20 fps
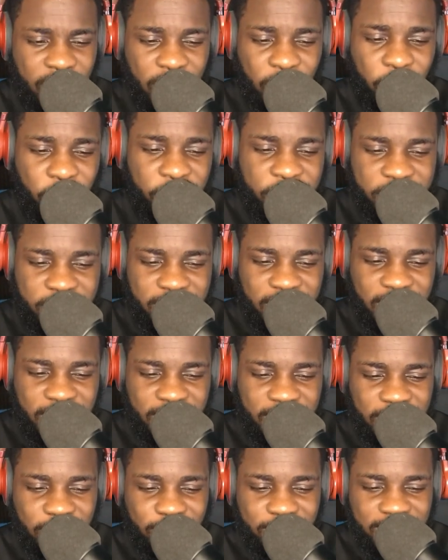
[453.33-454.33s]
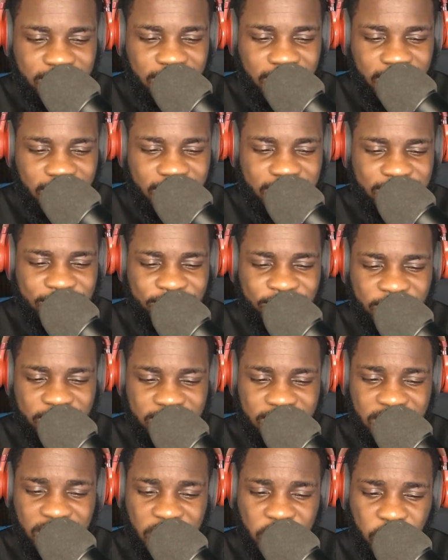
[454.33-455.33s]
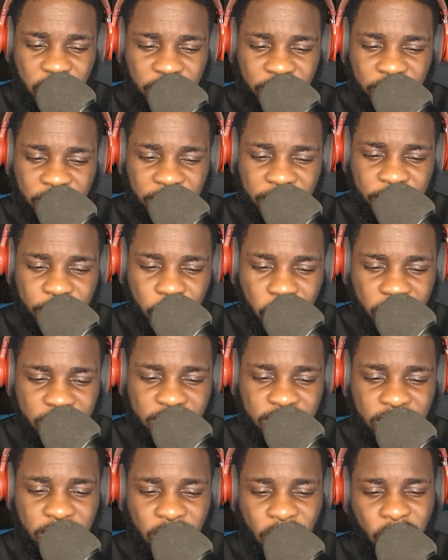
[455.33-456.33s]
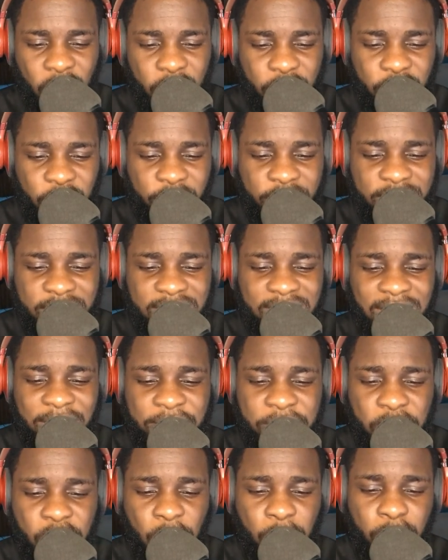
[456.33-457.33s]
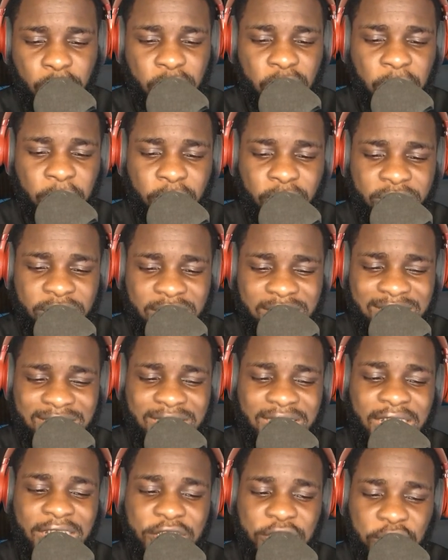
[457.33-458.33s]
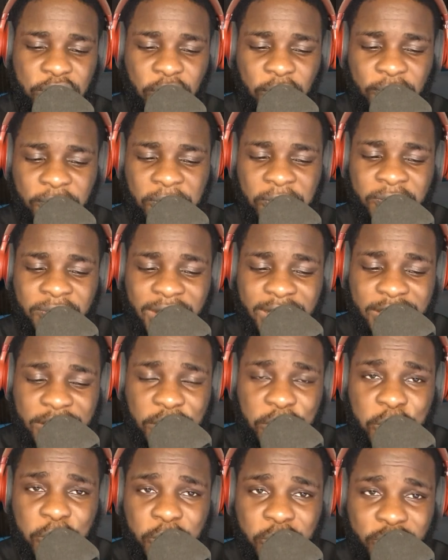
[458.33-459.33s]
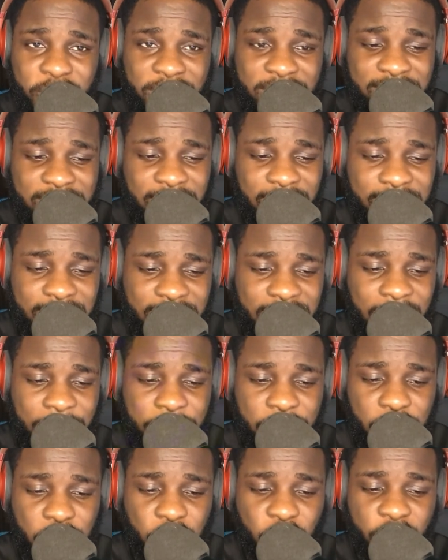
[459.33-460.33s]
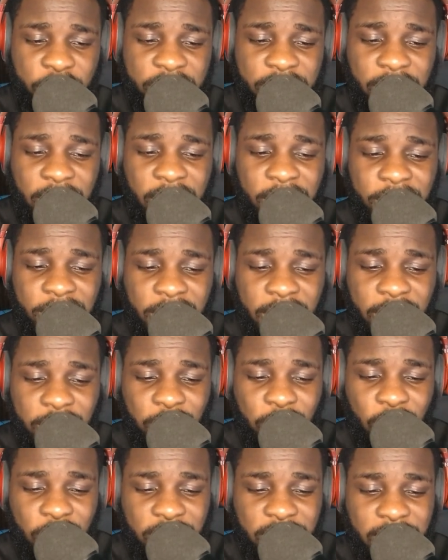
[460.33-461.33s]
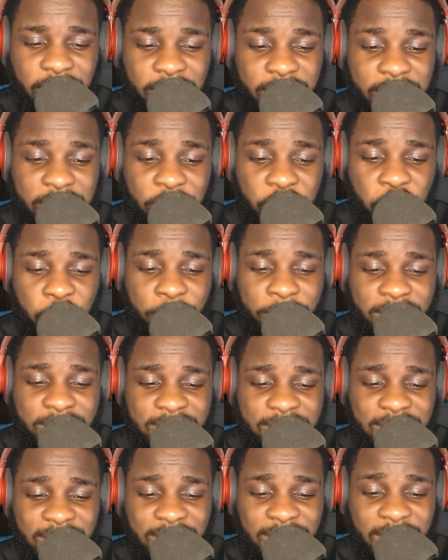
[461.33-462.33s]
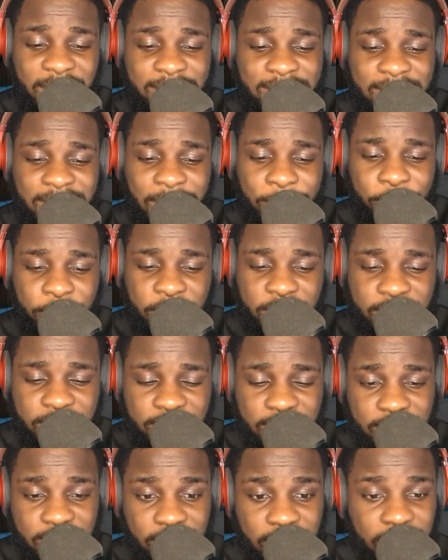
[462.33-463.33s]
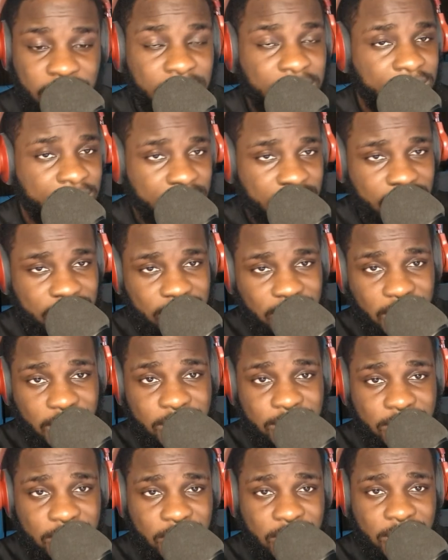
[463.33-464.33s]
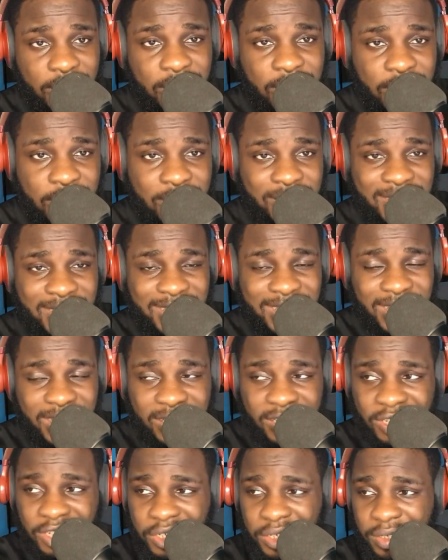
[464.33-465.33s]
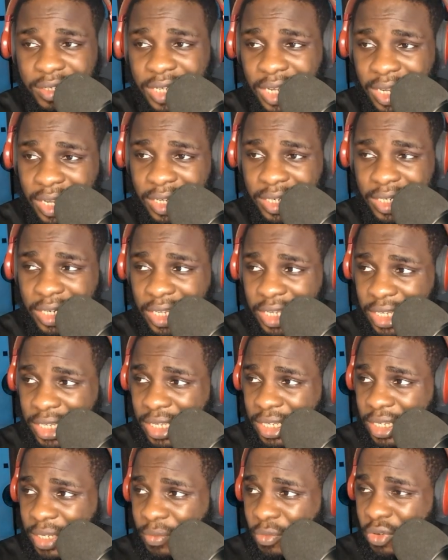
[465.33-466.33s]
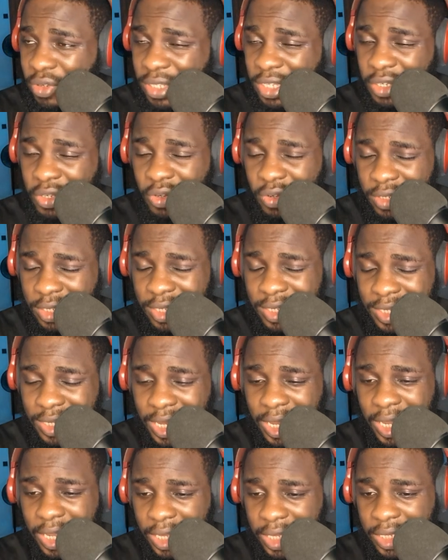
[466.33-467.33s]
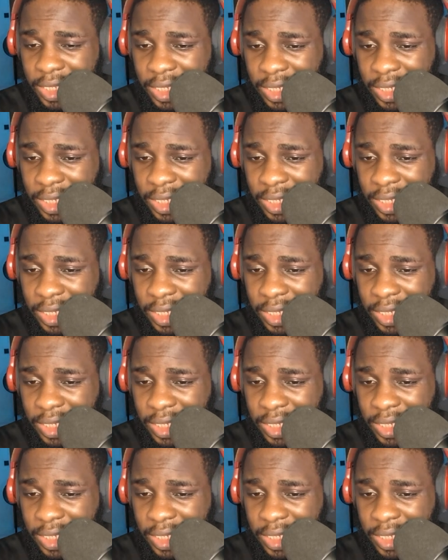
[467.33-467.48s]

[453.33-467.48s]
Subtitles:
Originally under investigation for fraud, authorities have stumbled upon a stash of over 300 sex tapes showing Egonga in romantic escapades. This guy is the Nigerian, what they call this guy?